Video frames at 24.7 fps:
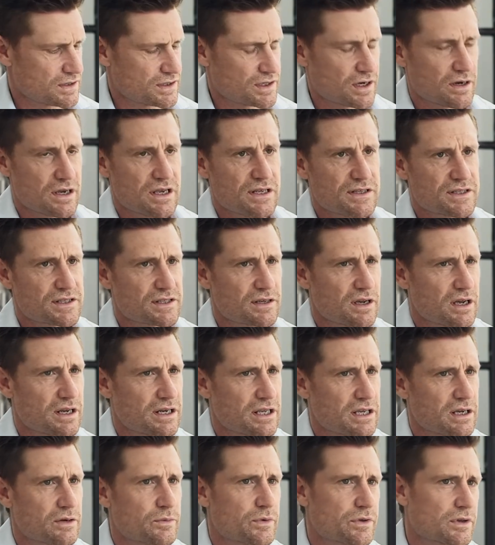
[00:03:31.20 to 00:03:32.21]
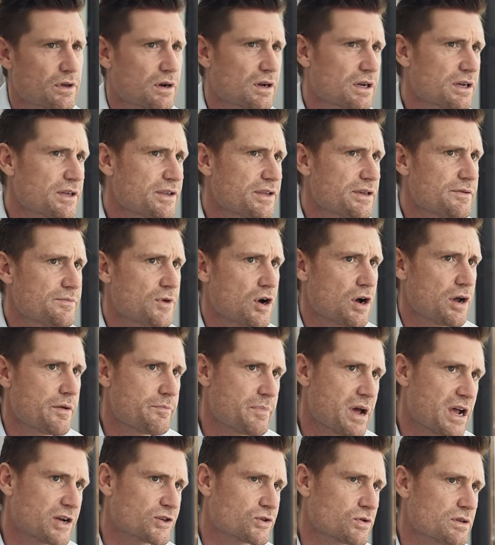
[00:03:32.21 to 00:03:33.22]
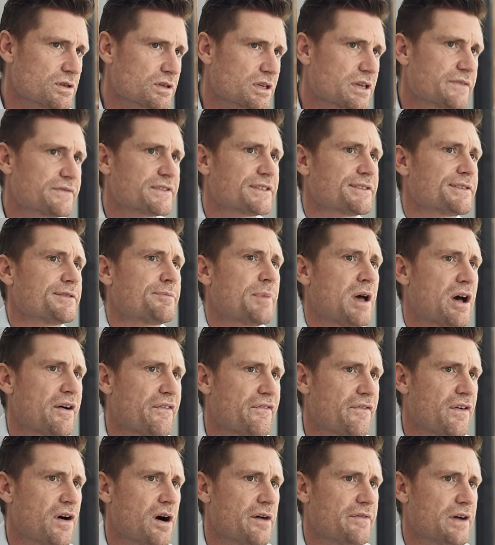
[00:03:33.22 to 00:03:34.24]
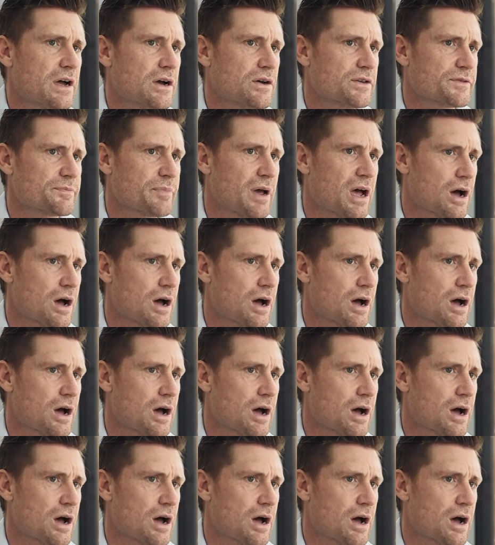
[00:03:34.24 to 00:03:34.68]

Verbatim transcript: So inside here, we've got a lithium ion battery that gives us about five hours